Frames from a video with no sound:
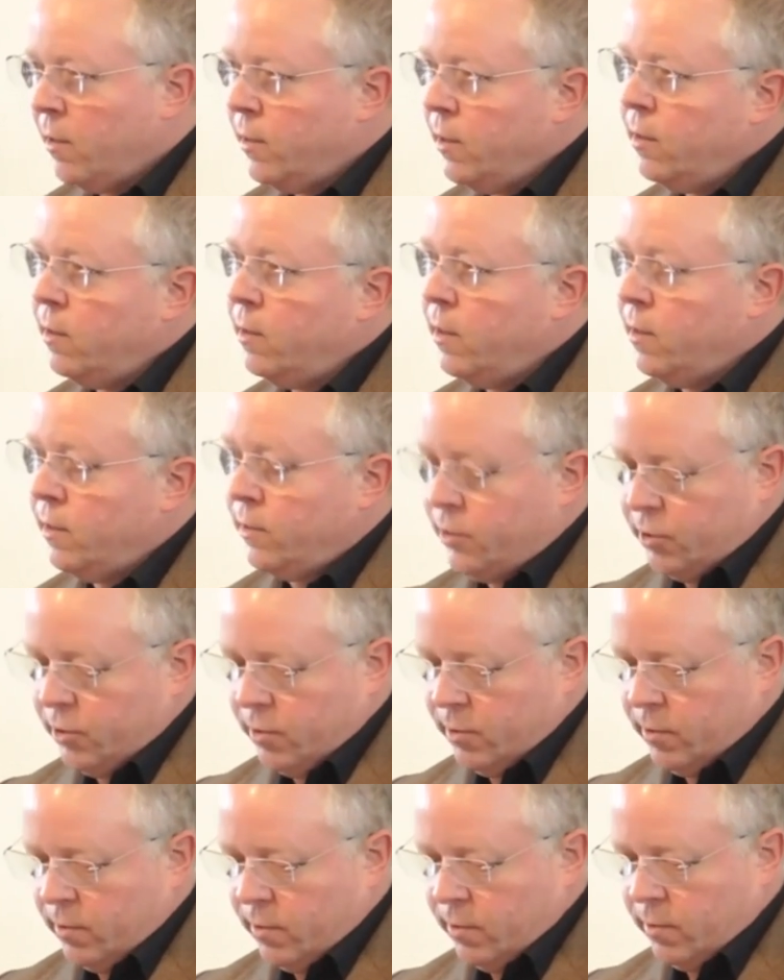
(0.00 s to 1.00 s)
dealings
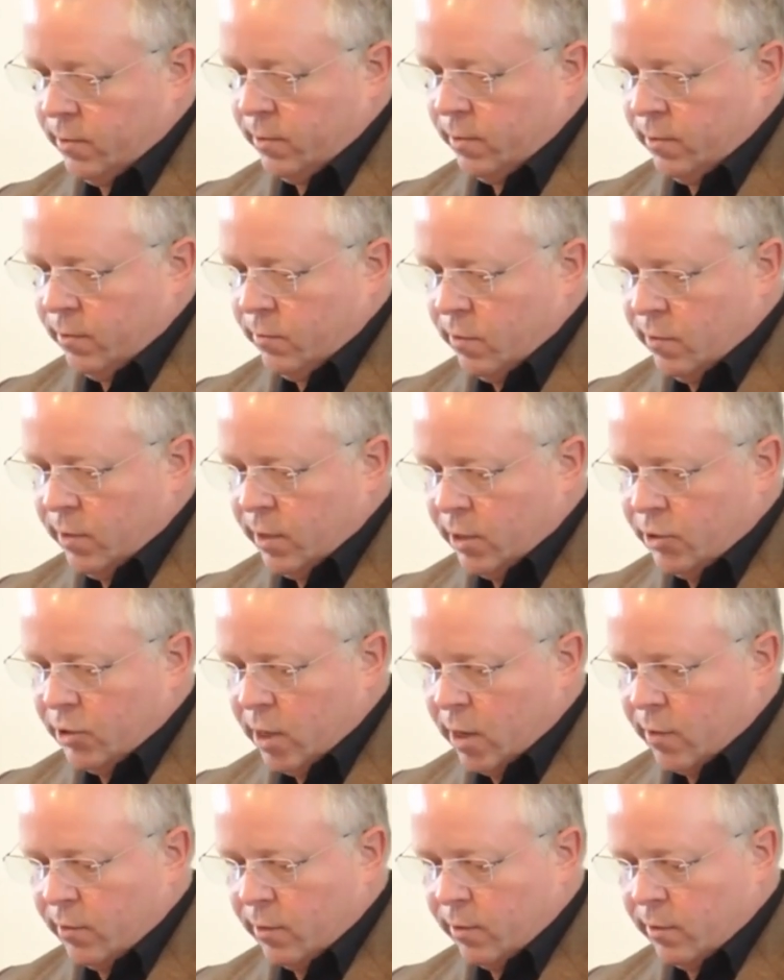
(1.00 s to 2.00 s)
with each
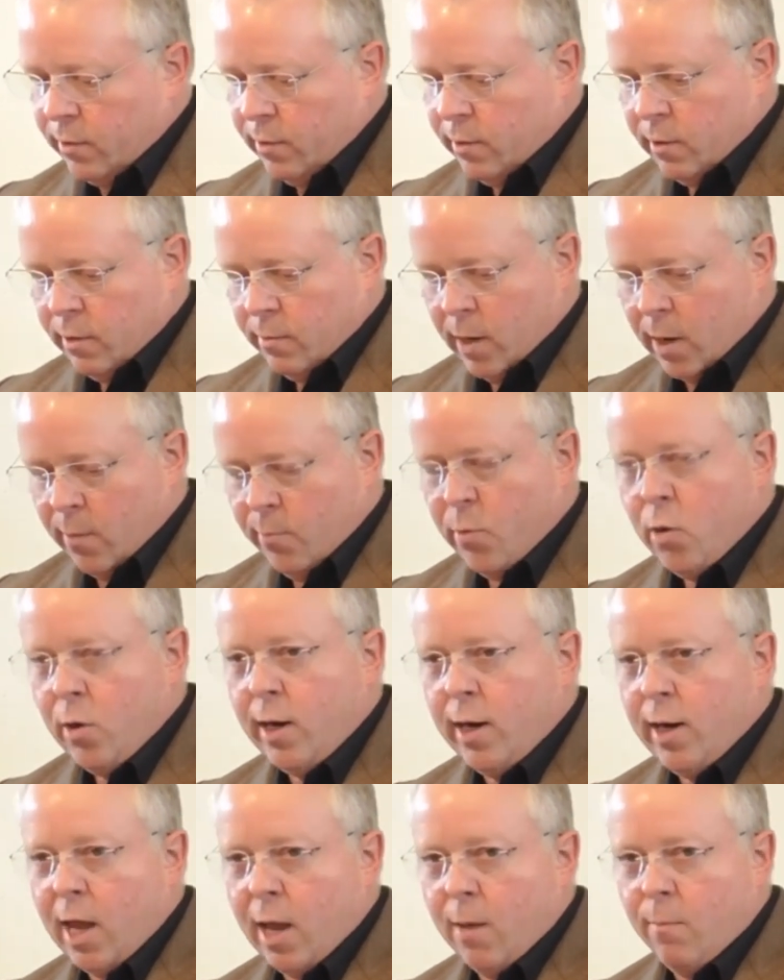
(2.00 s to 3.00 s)
other by
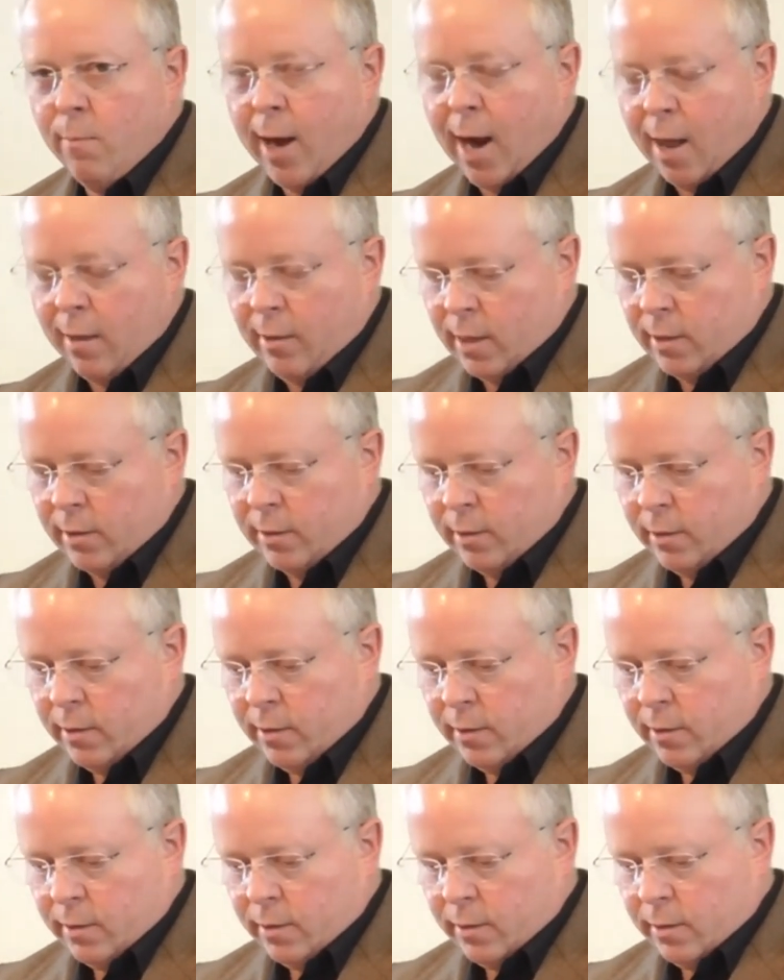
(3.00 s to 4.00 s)
putting a ballot
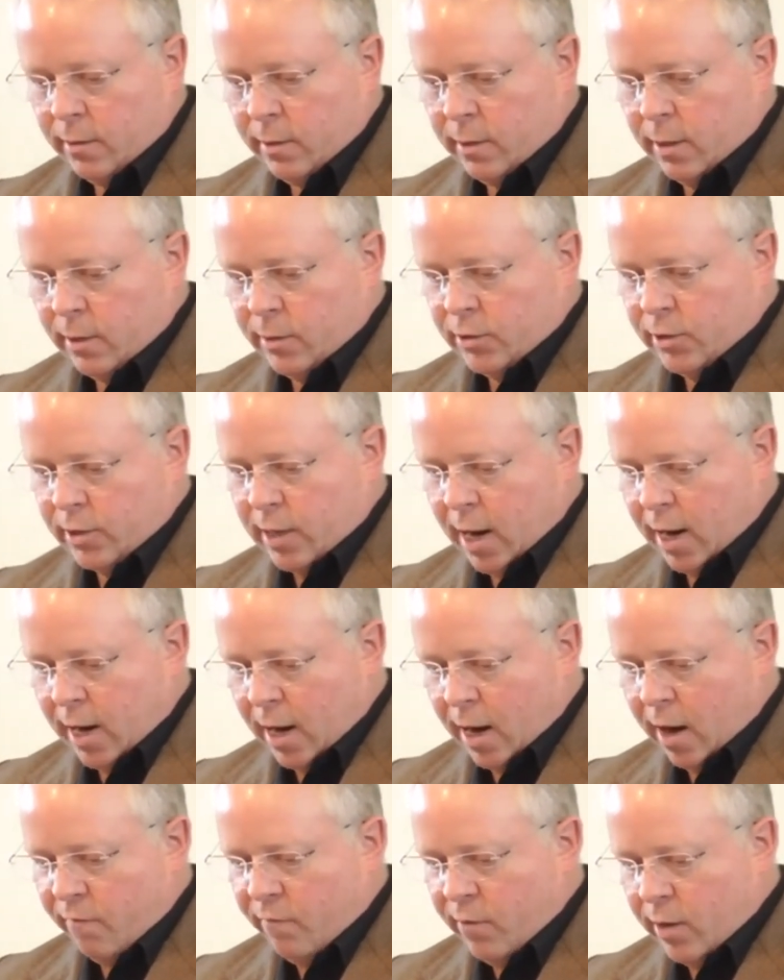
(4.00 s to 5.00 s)
inside
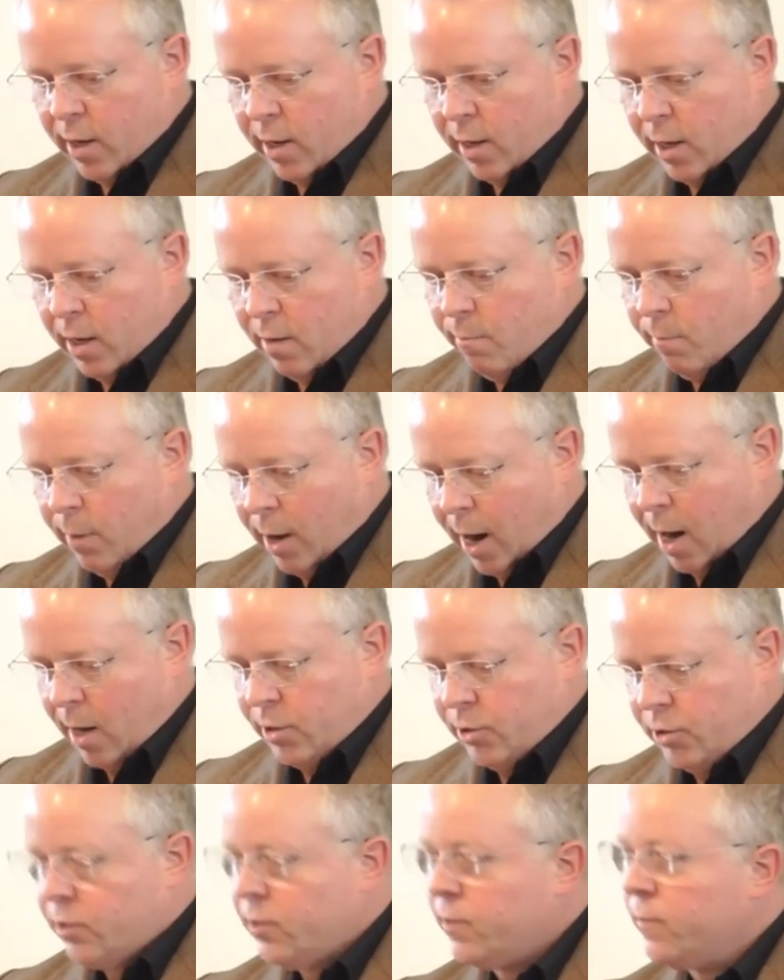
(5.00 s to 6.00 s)
every
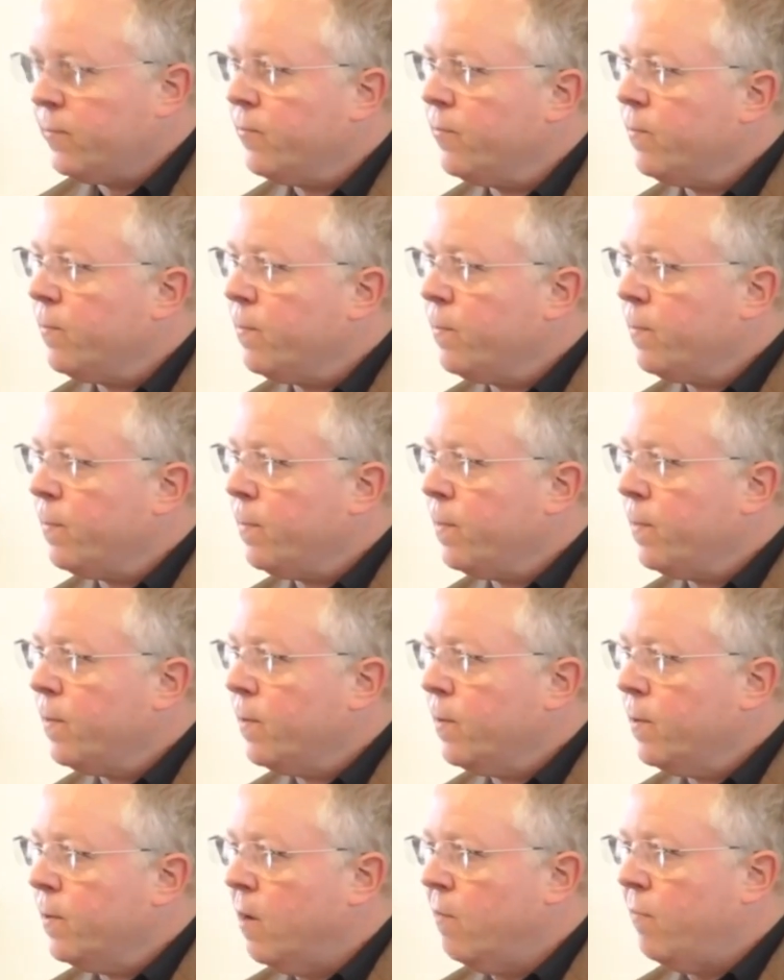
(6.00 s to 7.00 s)
inbox
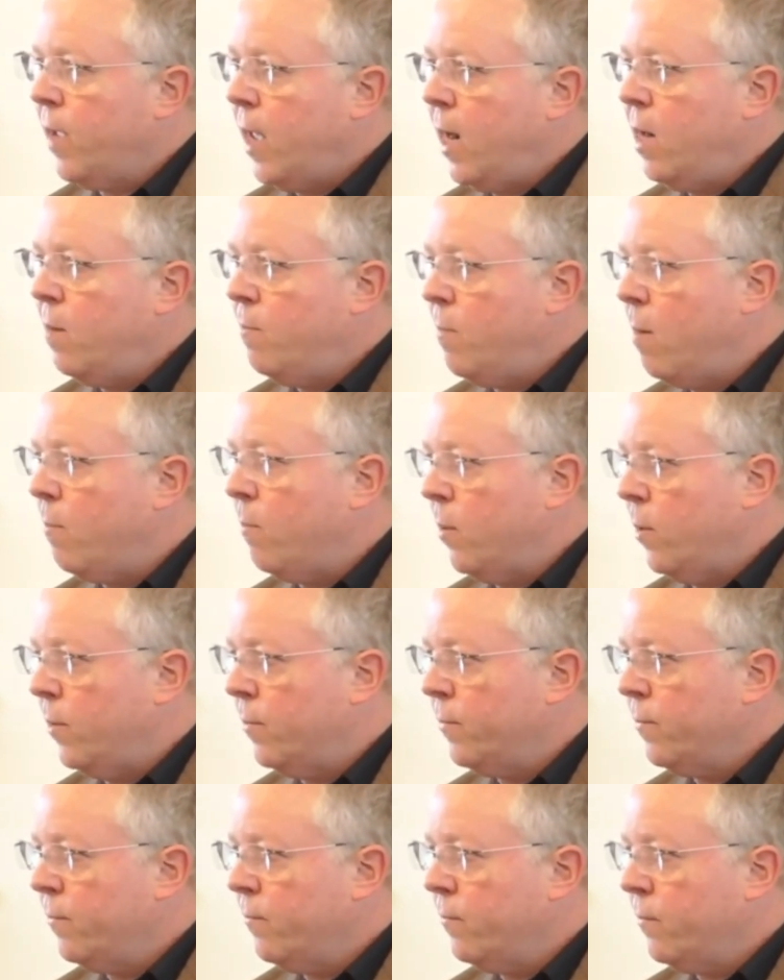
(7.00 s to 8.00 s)
of any
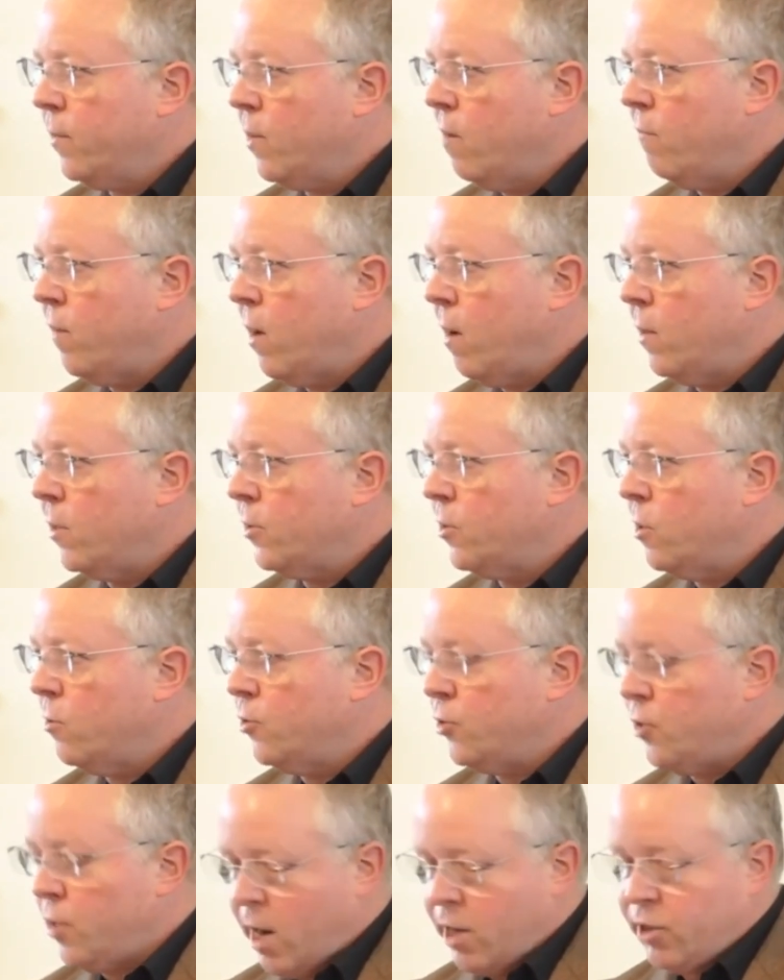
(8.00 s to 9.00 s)
member of our
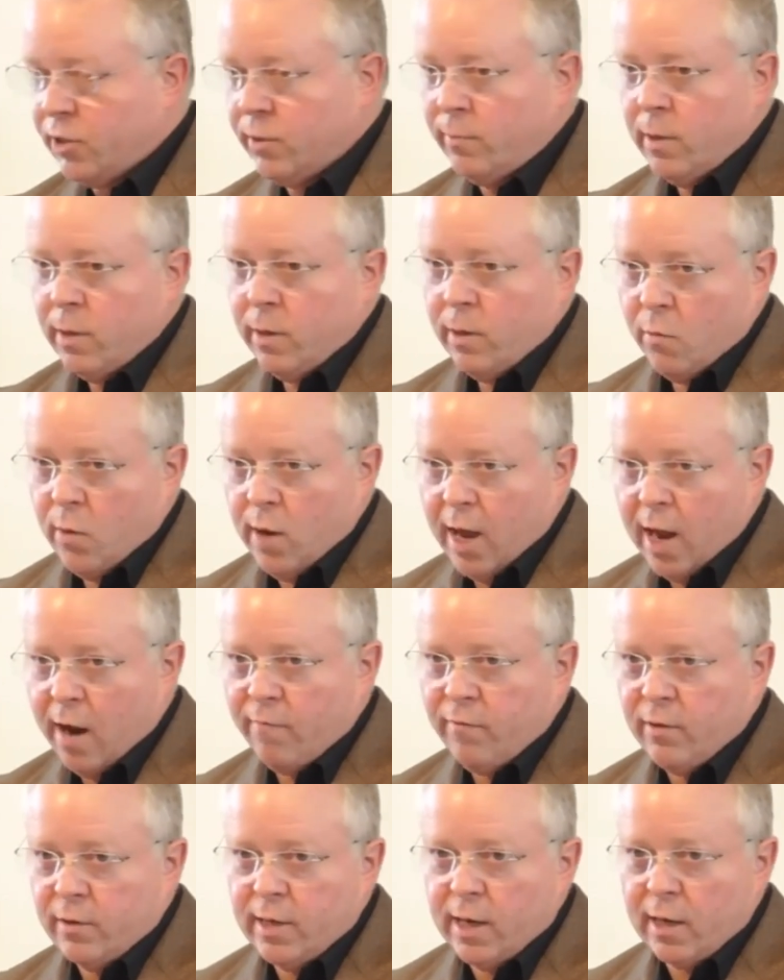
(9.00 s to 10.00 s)
association. We
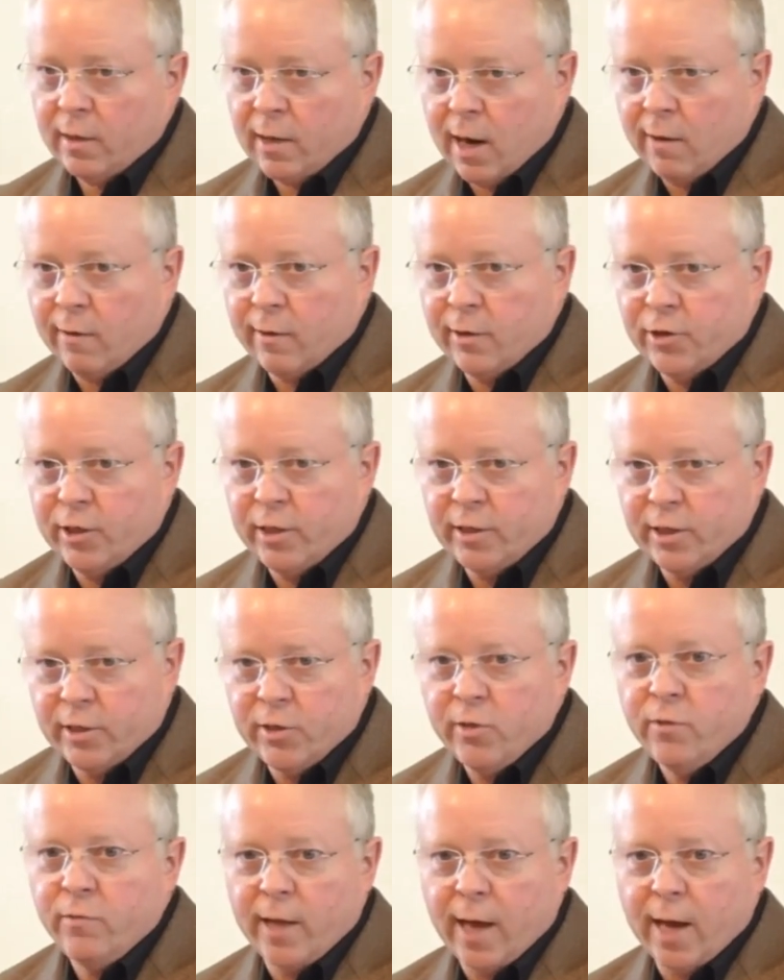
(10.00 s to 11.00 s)
have the technology to
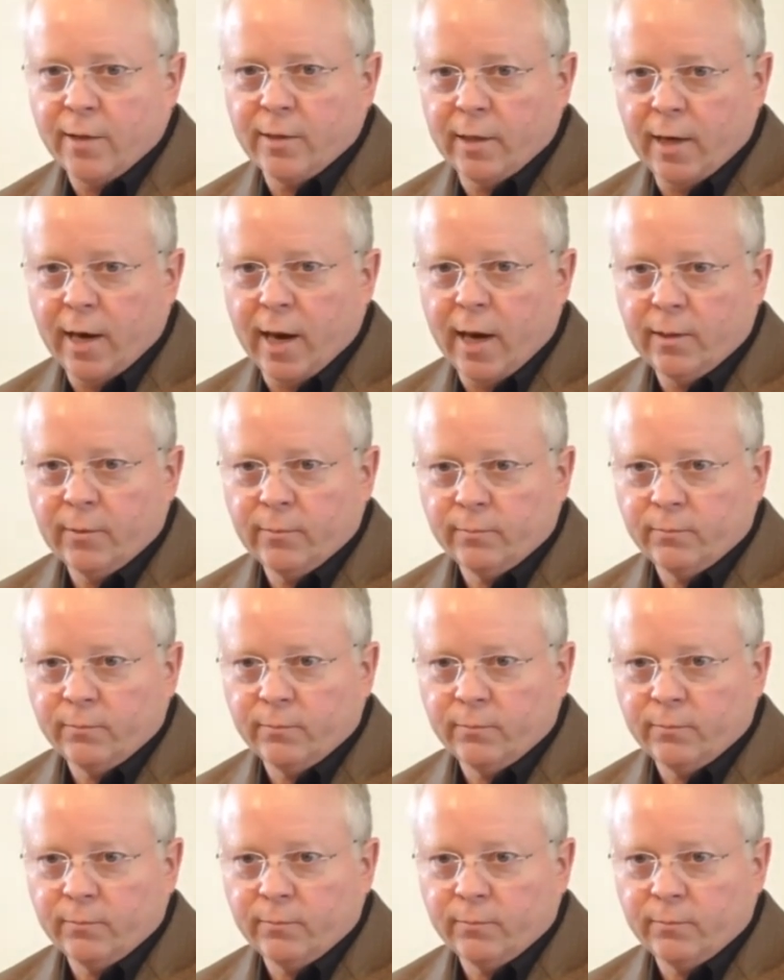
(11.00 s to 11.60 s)
do that today.